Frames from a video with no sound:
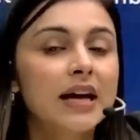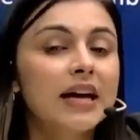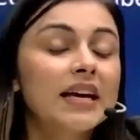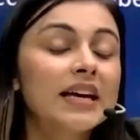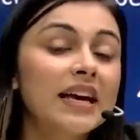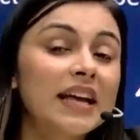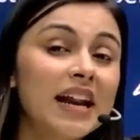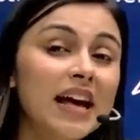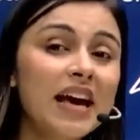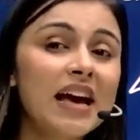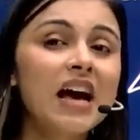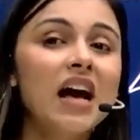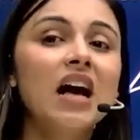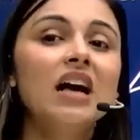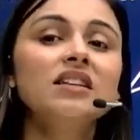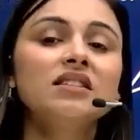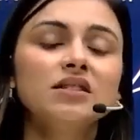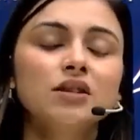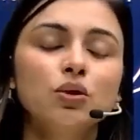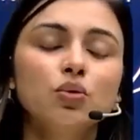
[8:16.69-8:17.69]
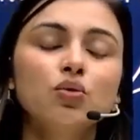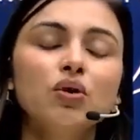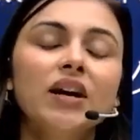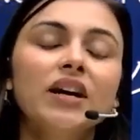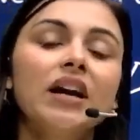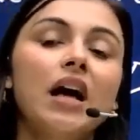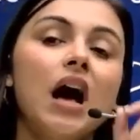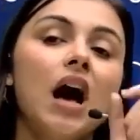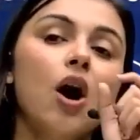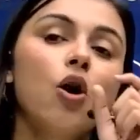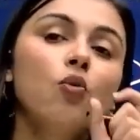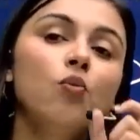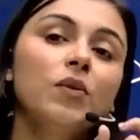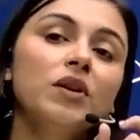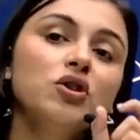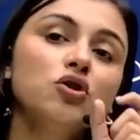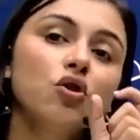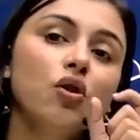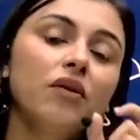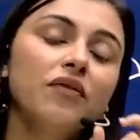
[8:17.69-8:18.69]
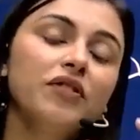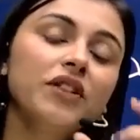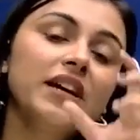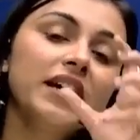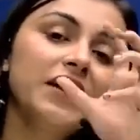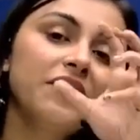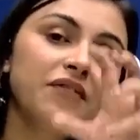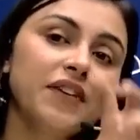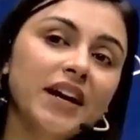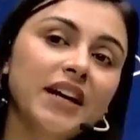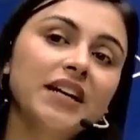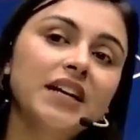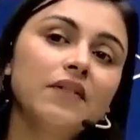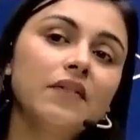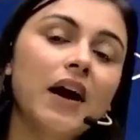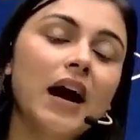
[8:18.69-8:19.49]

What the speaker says: Can I ask you that how much of the effective